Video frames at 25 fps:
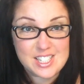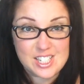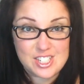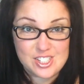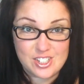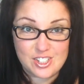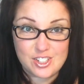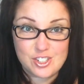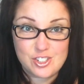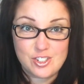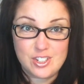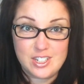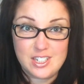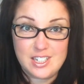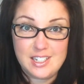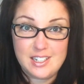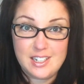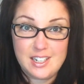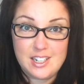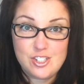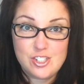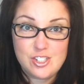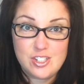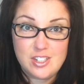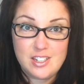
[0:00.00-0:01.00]
at Dog Training
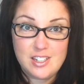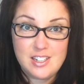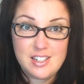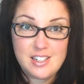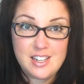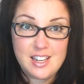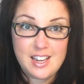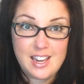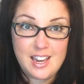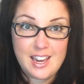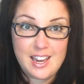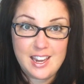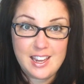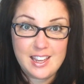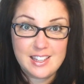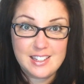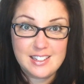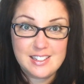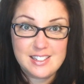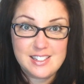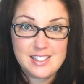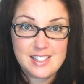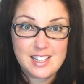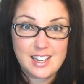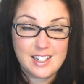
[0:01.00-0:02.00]
Nation,
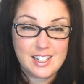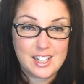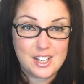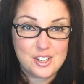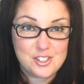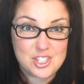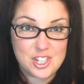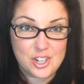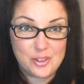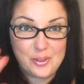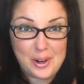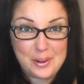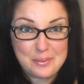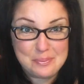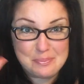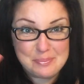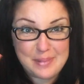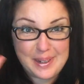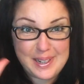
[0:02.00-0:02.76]
and uh, I'll see you around.